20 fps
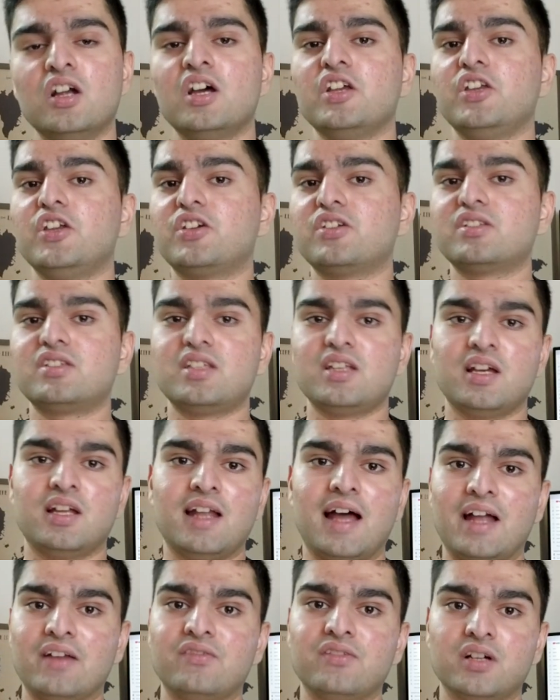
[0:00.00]
you could see an
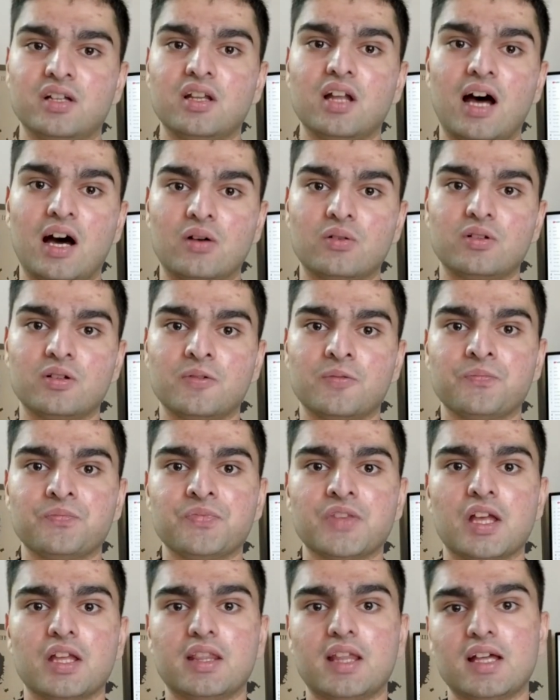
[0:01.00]
advert out.
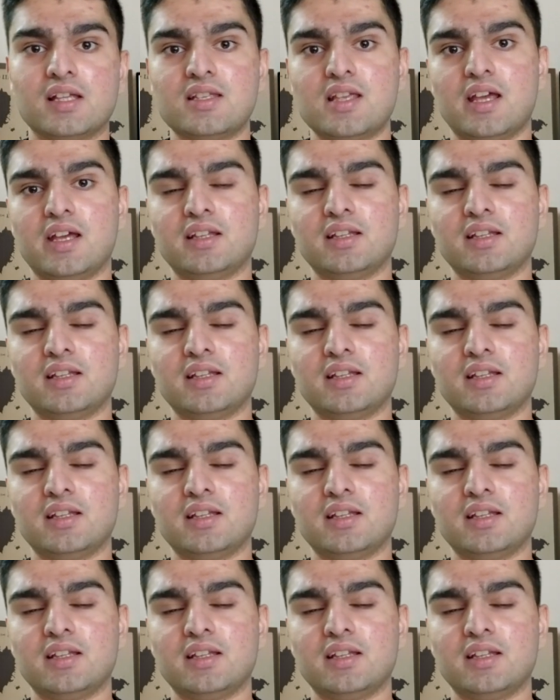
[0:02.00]
They're saying